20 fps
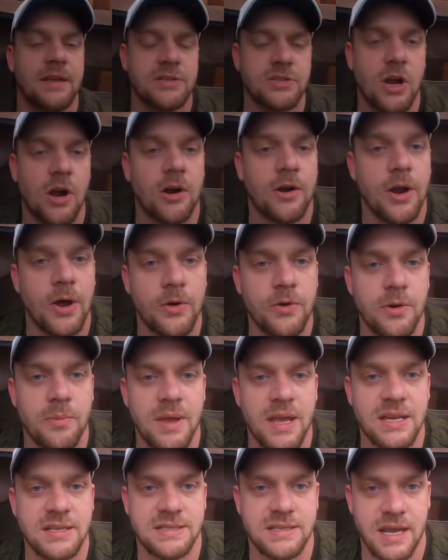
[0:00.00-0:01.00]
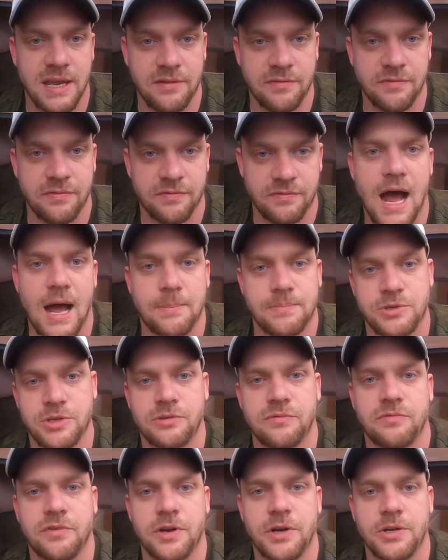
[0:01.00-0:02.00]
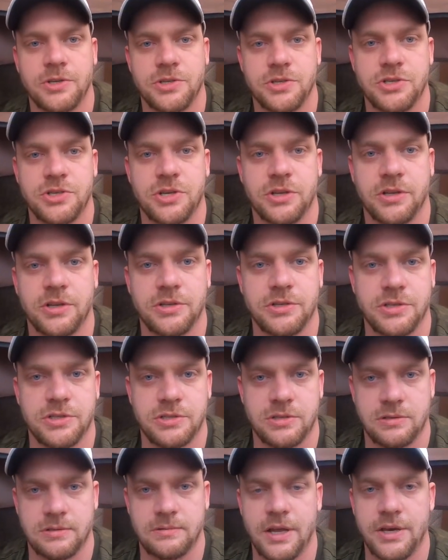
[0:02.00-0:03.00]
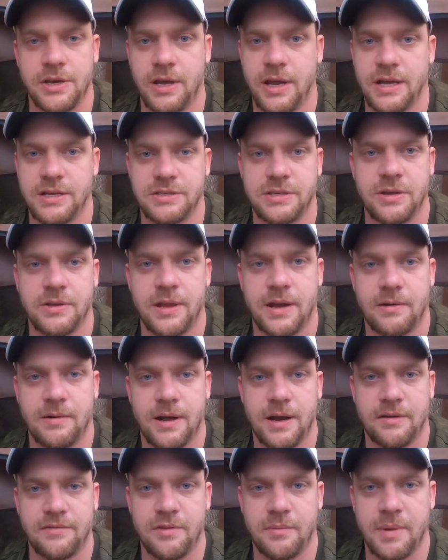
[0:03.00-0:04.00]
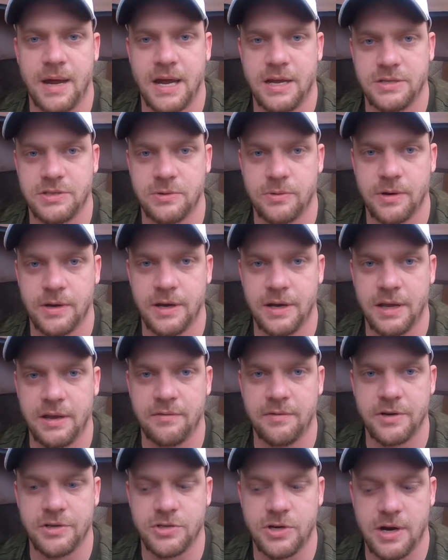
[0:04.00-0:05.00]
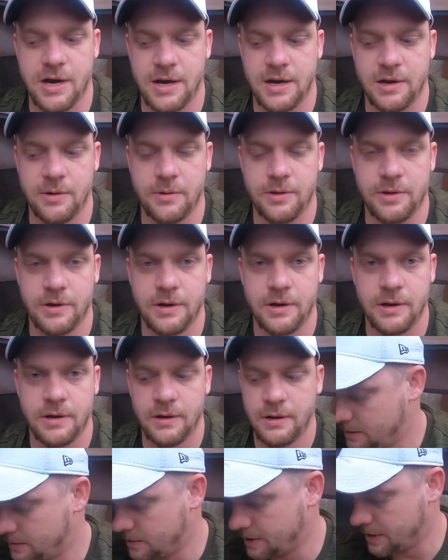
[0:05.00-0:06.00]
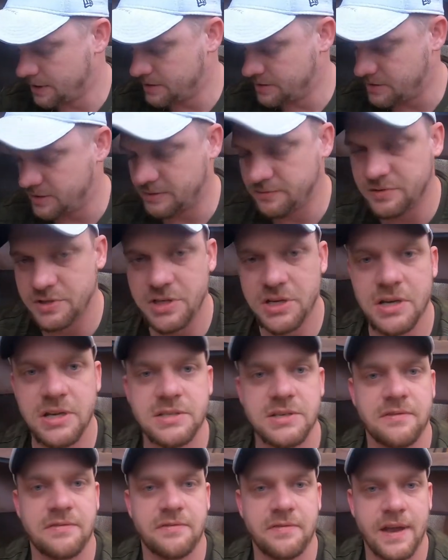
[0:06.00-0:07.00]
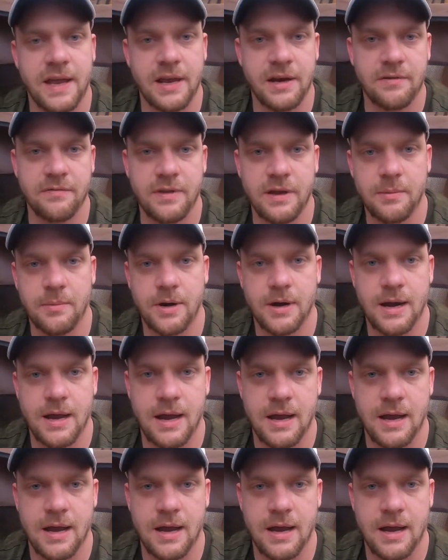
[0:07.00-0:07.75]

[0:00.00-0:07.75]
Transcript: These are known to be a safe option for your chinchilla. Just letting you guys know that right off the bat. So we're gonna give it a try here with her. And we're gonna see if she is a fan of them or